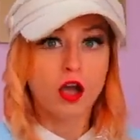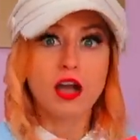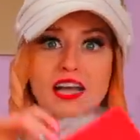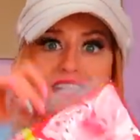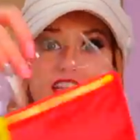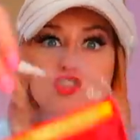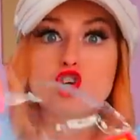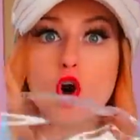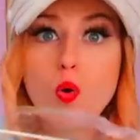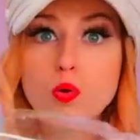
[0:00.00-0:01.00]
Guys, it's
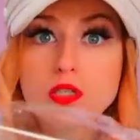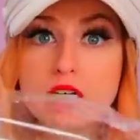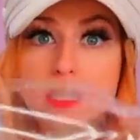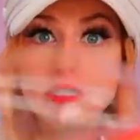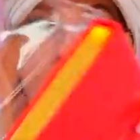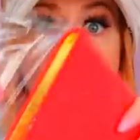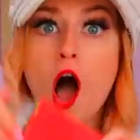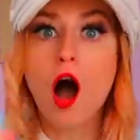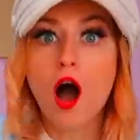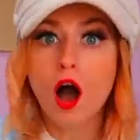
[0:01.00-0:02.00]
golden.
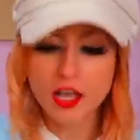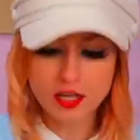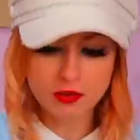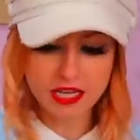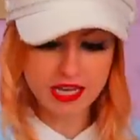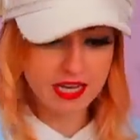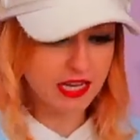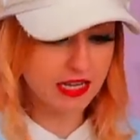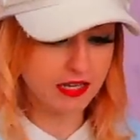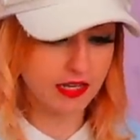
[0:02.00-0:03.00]
Are you
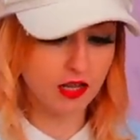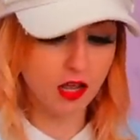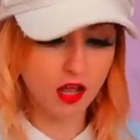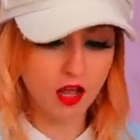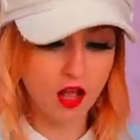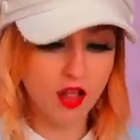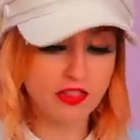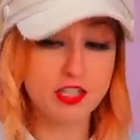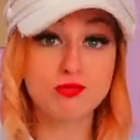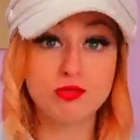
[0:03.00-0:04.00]
kidding?
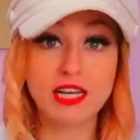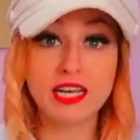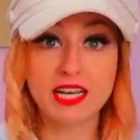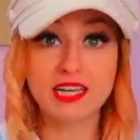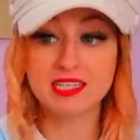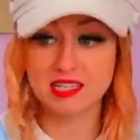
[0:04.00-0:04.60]
This really is